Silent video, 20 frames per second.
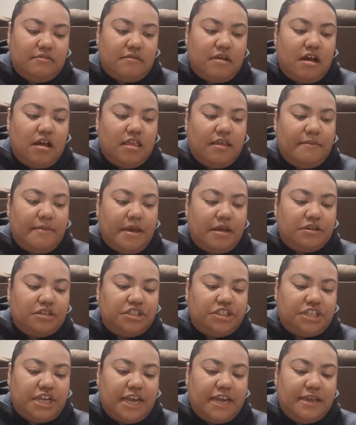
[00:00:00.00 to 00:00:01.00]
all about
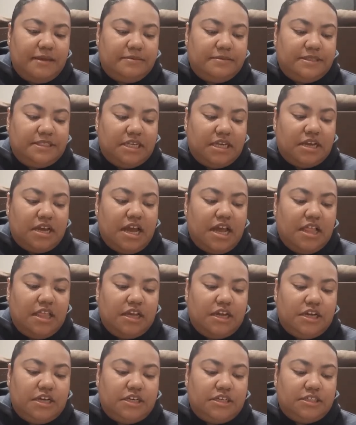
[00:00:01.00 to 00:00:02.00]
shapes and
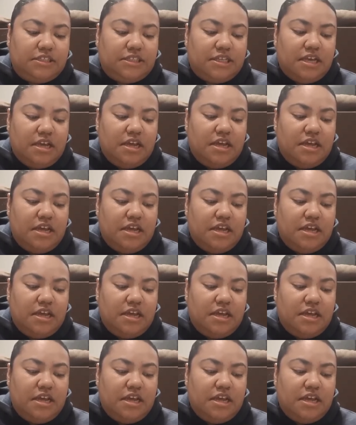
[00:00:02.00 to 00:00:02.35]
colors,